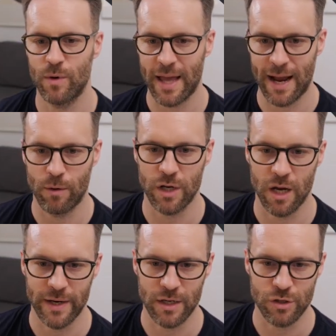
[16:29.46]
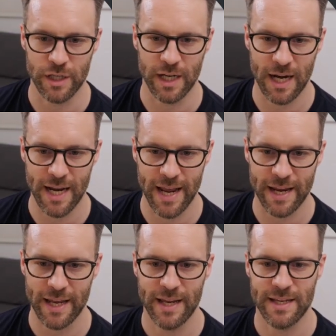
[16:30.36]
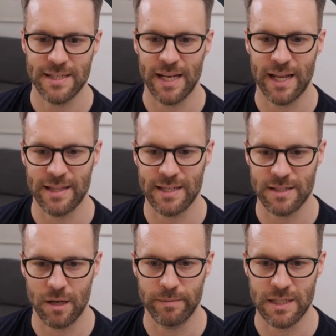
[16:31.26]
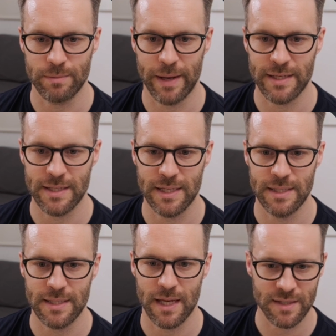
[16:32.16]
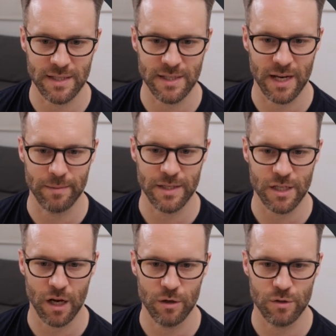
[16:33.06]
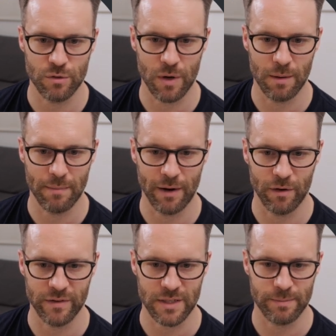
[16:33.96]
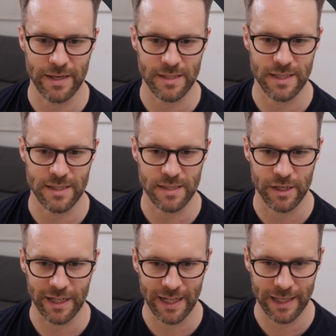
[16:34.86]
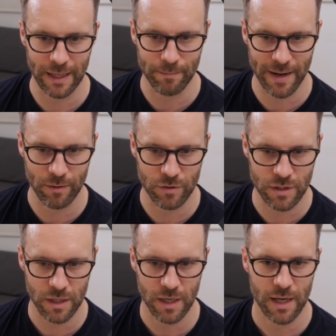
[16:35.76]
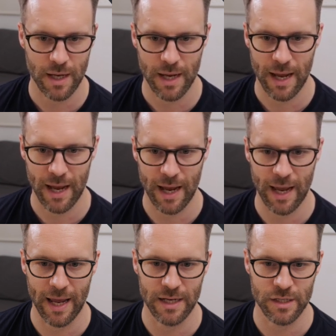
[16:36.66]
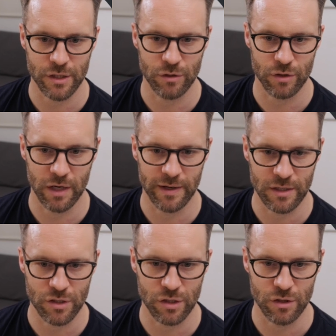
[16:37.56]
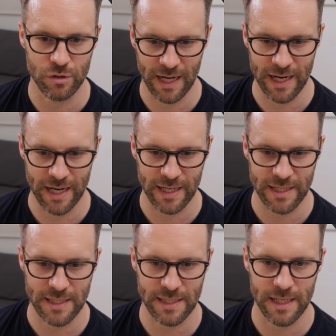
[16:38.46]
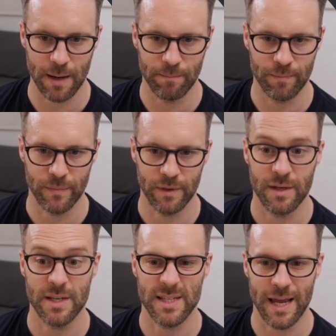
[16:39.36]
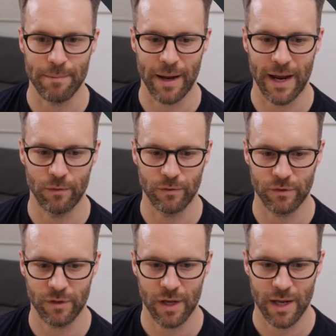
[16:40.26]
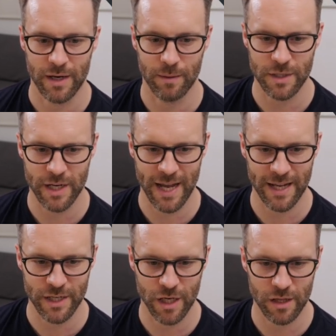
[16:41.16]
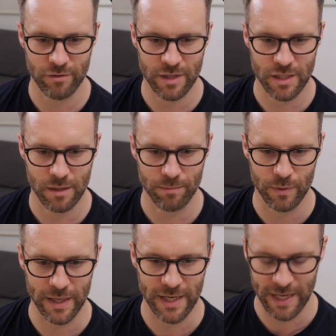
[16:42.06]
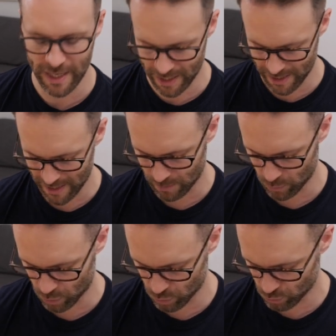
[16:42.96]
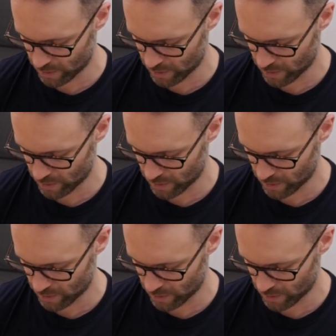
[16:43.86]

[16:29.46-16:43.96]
with outgoings, you're gonna click, select this time expenses. This is gonna be total amount of expenses. So you're gonna click amount and you're going to click sum, 10 pounds. I'm just going to add another example in here and we'll call